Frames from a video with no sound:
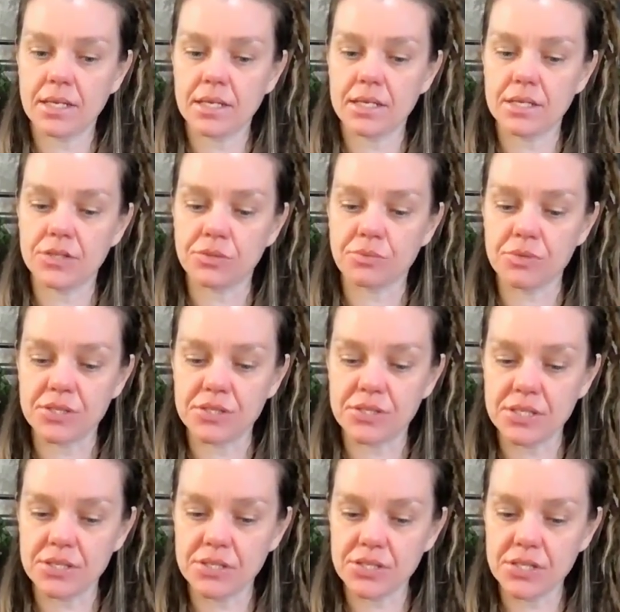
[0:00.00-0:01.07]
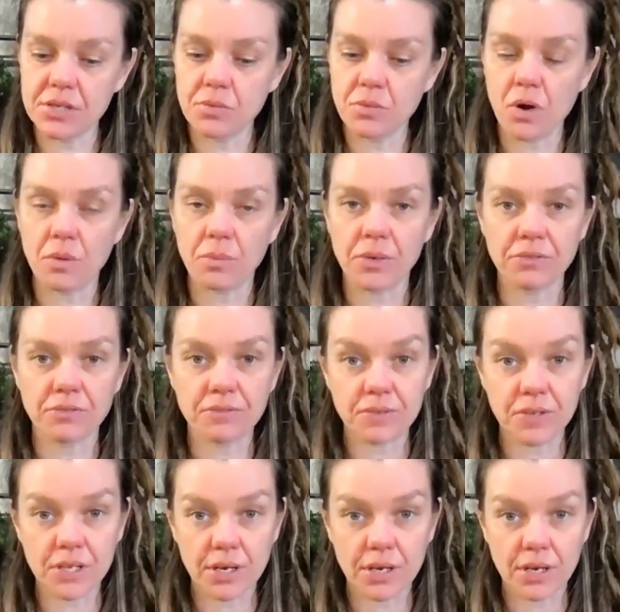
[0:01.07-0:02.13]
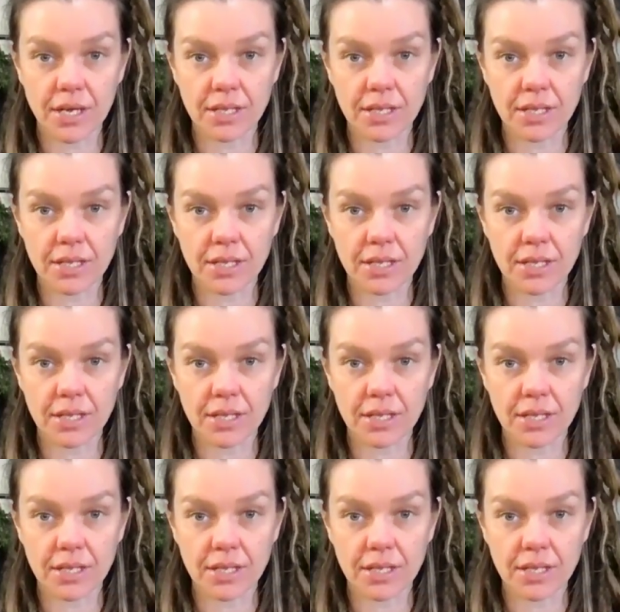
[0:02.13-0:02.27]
is resisting what we fear